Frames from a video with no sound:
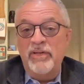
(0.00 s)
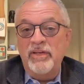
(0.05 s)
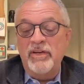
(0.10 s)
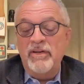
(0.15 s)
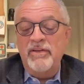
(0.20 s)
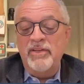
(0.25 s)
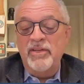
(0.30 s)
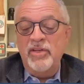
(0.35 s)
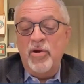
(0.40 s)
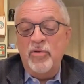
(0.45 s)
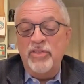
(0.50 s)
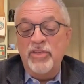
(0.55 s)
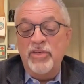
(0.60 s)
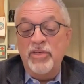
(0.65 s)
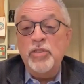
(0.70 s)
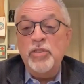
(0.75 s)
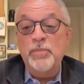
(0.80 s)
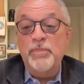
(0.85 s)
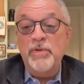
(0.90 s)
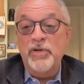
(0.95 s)
the
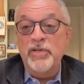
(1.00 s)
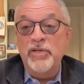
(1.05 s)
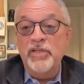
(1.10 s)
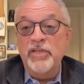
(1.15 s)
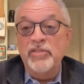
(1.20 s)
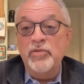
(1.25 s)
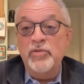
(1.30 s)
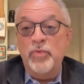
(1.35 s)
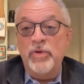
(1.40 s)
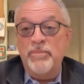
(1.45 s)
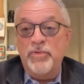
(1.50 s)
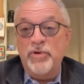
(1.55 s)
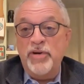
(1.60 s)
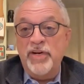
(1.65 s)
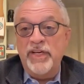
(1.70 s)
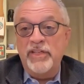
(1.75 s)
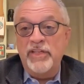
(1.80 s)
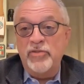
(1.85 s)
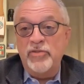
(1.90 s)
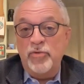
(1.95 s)
experience we
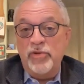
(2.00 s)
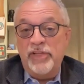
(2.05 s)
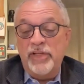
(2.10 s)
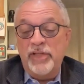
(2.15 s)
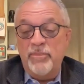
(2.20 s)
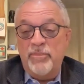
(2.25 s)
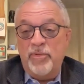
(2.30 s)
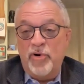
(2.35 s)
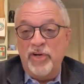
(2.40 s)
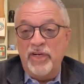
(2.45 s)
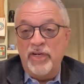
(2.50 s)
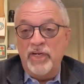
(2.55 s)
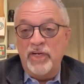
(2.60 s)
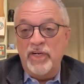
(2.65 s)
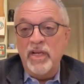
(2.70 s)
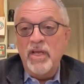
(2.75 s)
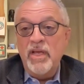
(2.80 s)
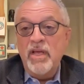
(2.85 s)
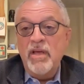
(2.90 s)
bring is really important,